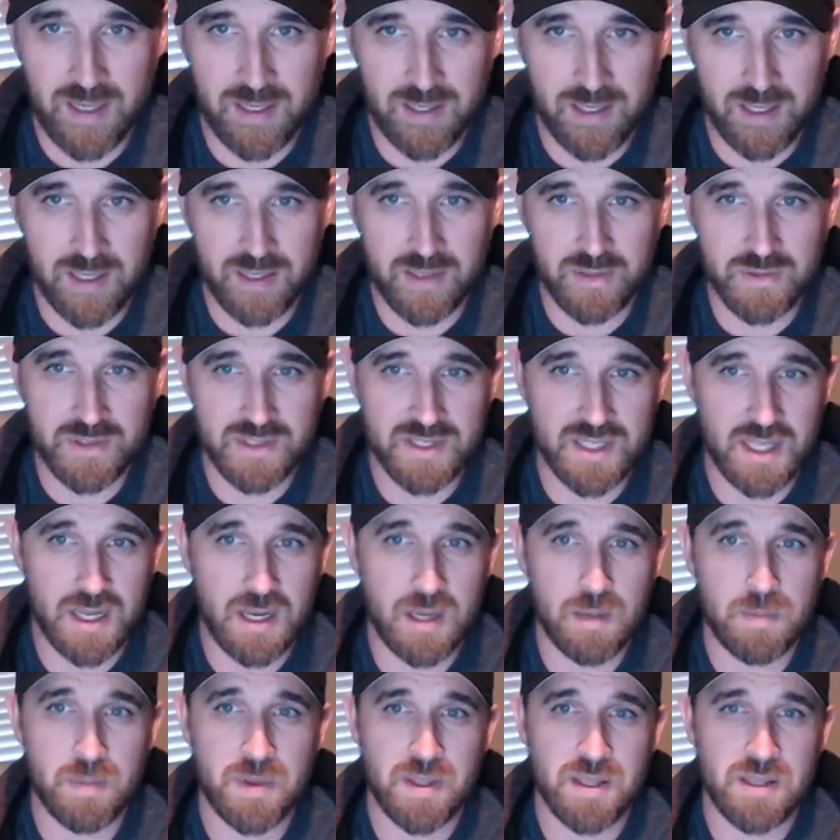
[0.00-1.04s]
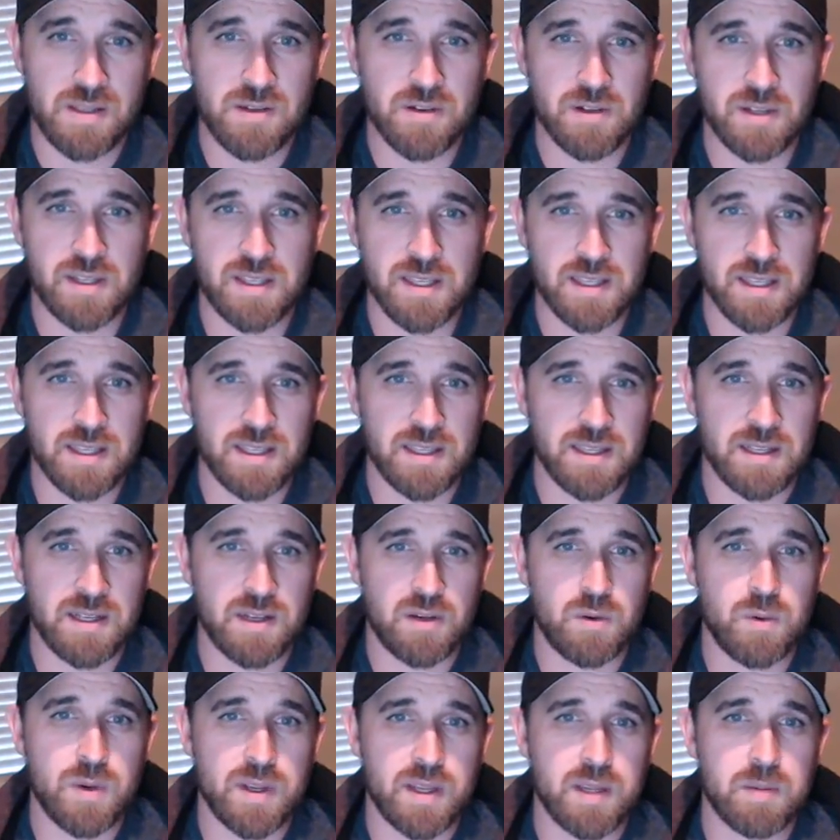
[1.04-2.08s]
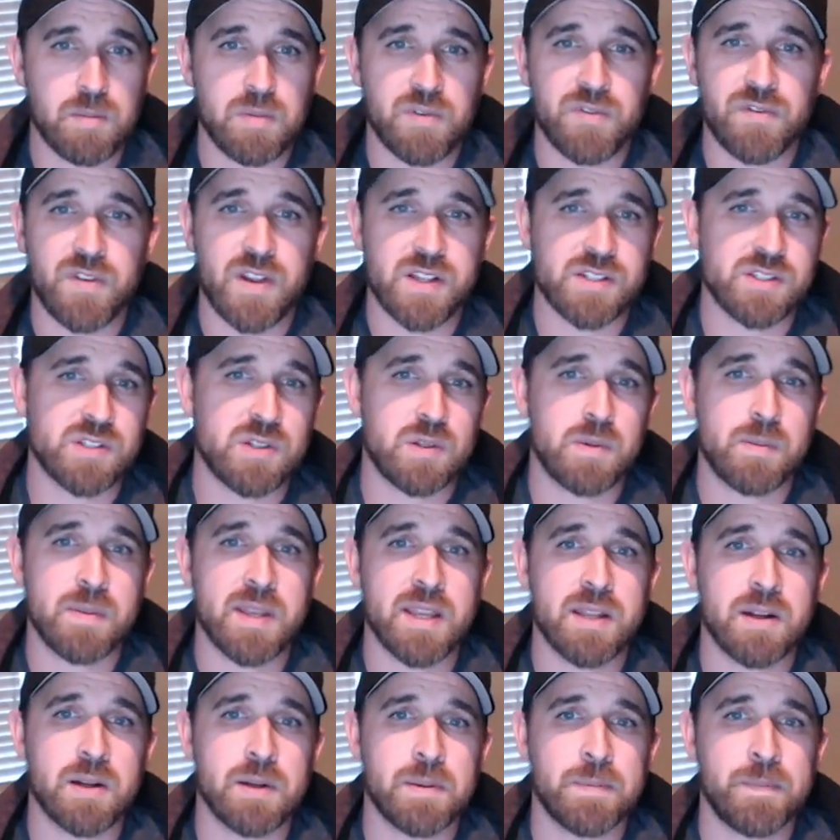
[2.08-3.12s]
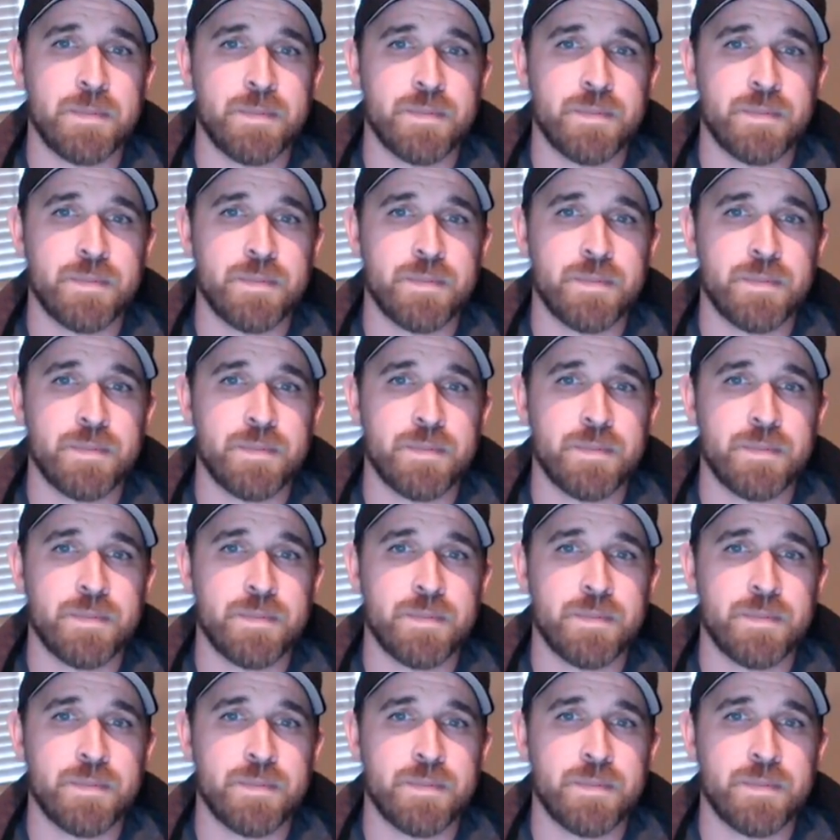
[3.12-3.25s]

and get you set up in your gig in a quick and professional manner.